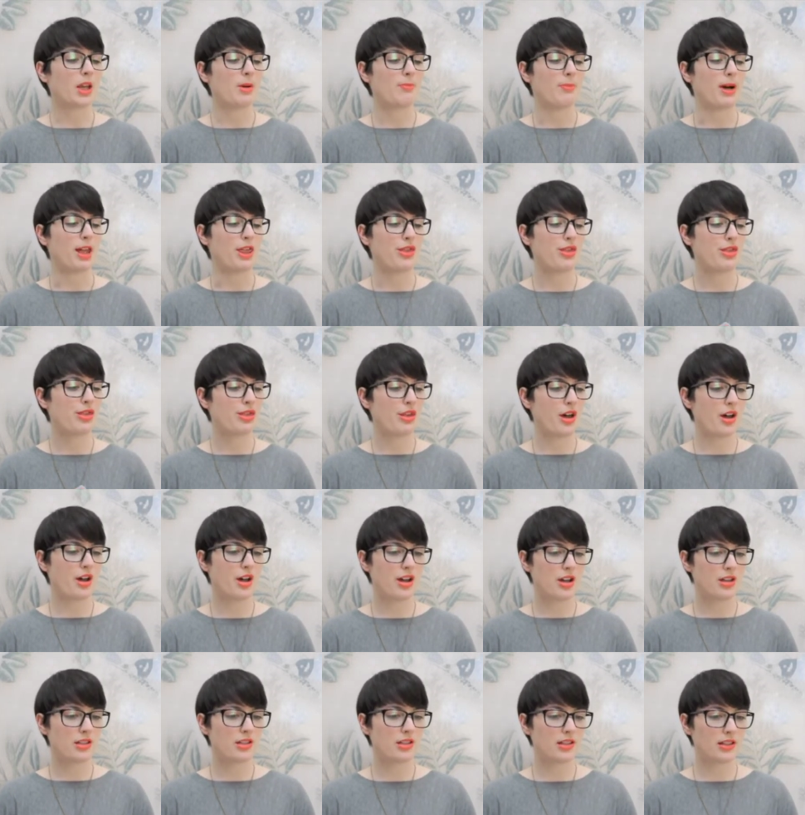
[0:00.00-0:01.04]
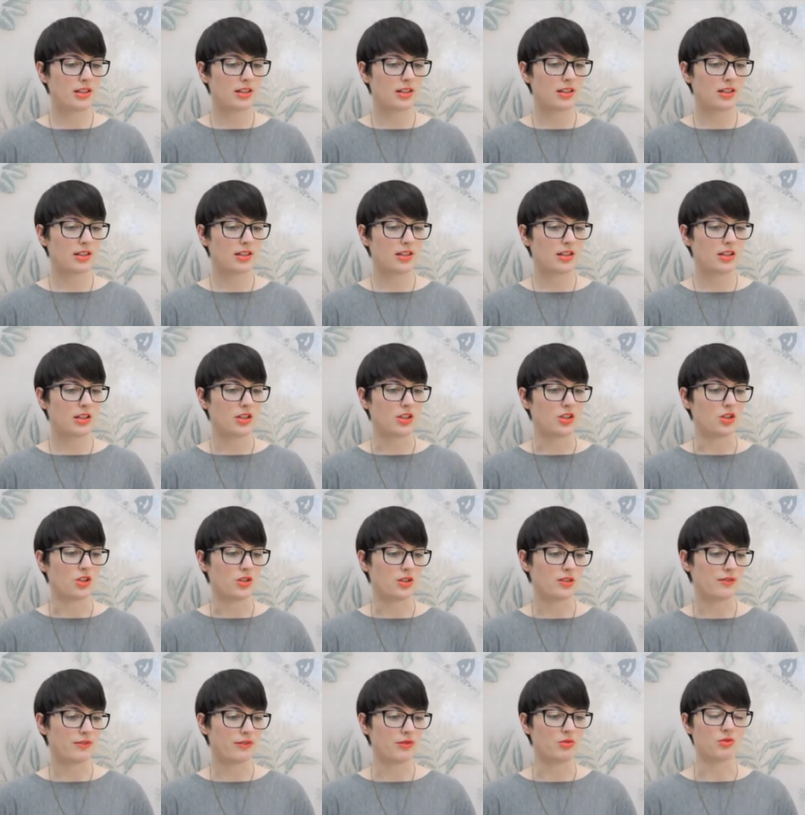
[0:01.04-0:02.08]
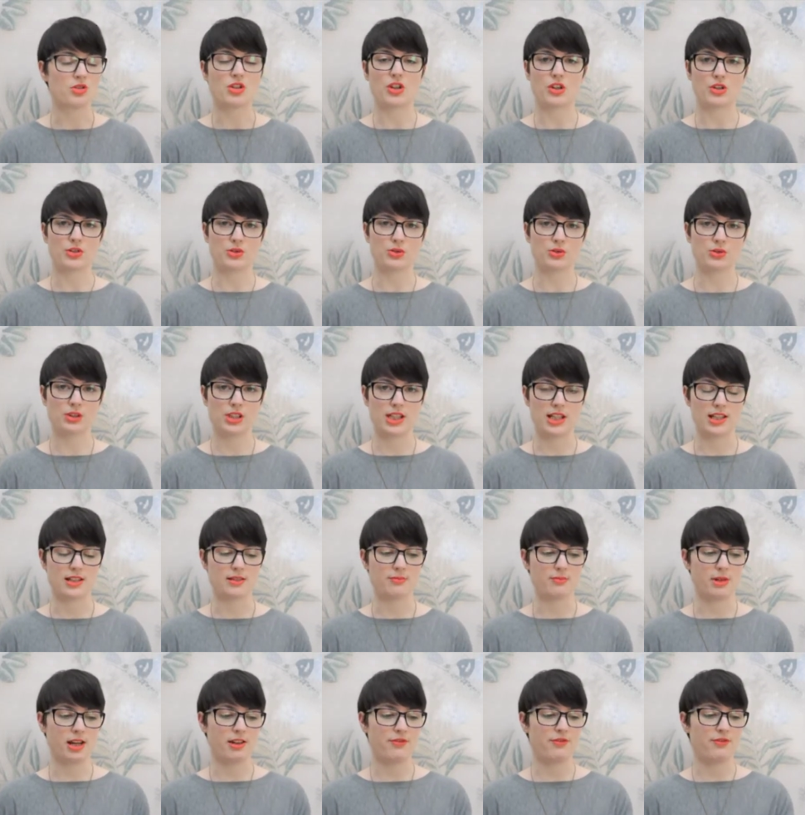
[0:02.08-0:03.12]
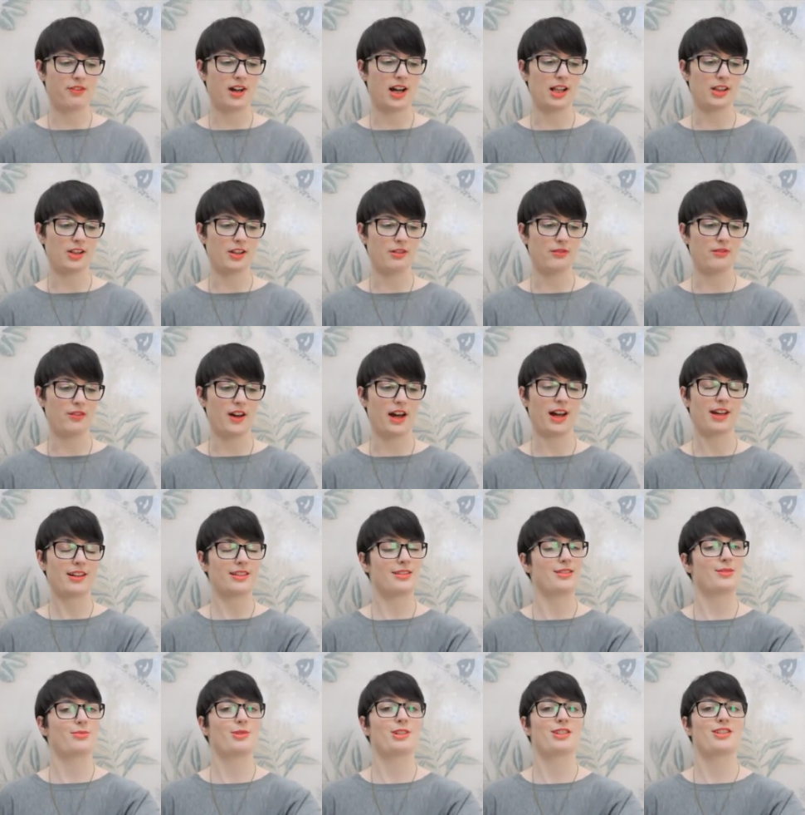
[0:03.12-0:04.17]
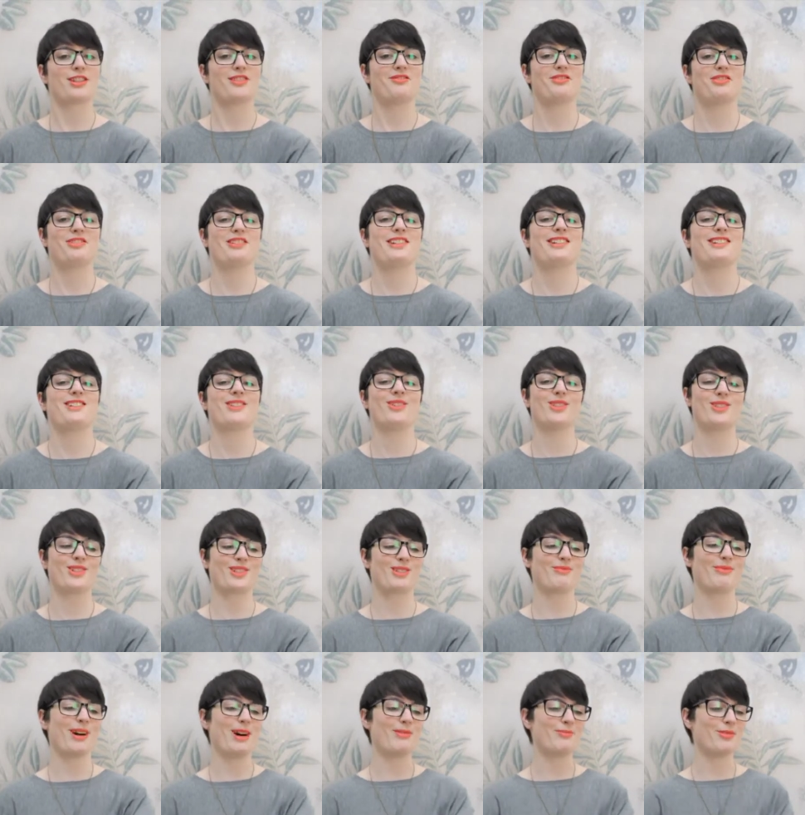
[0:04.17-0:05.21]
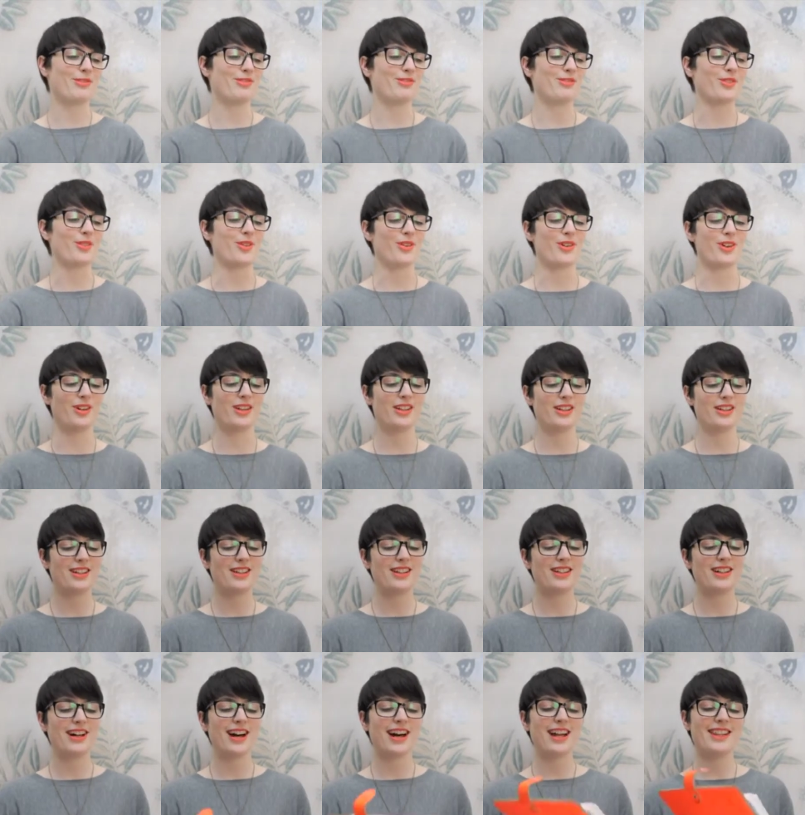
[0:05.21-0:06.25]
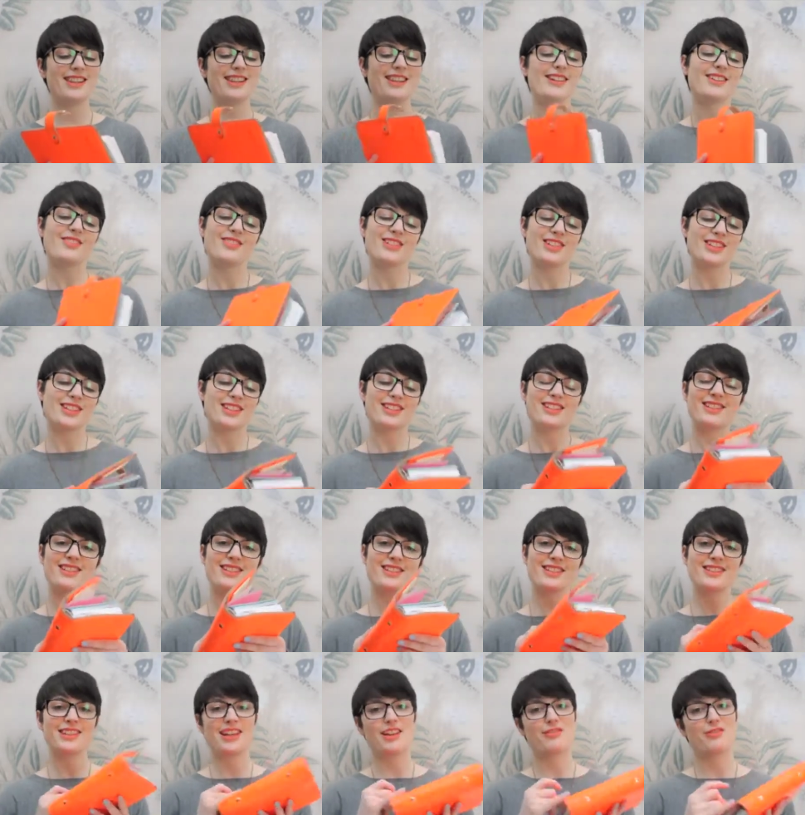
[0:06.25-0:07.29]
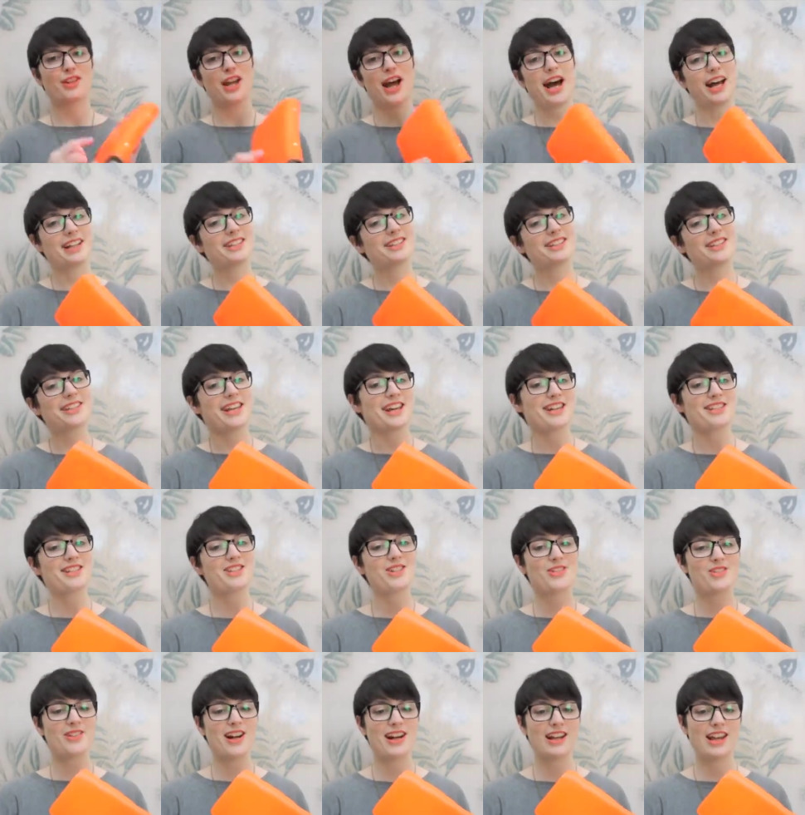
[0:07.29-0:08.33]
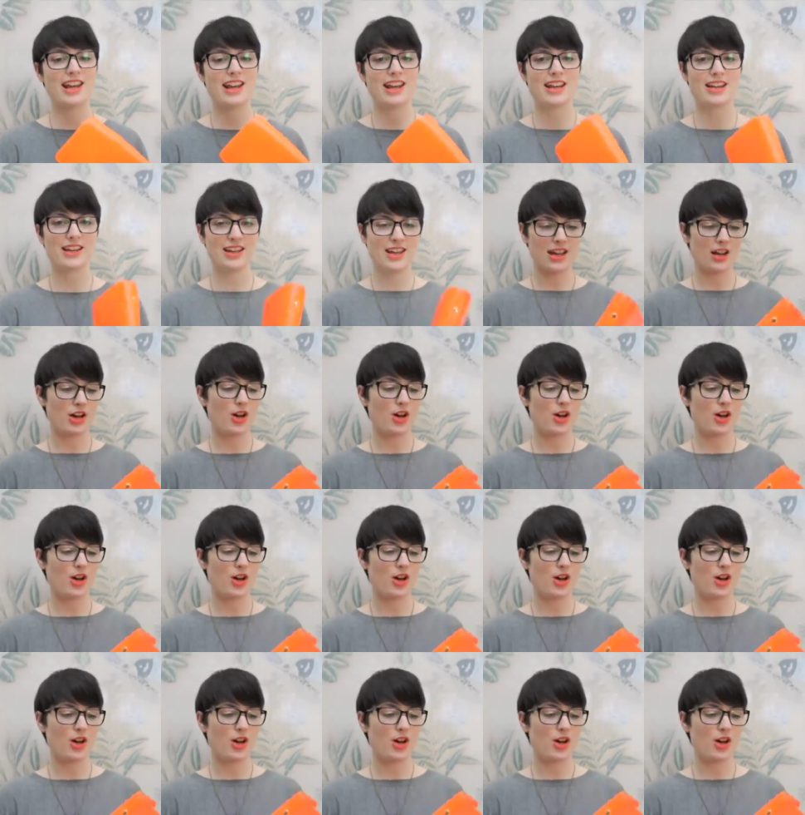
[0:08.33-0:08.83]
My third useful tool is my PhiloFax, which I've already talked about before. I love it, if you haven't guessed already.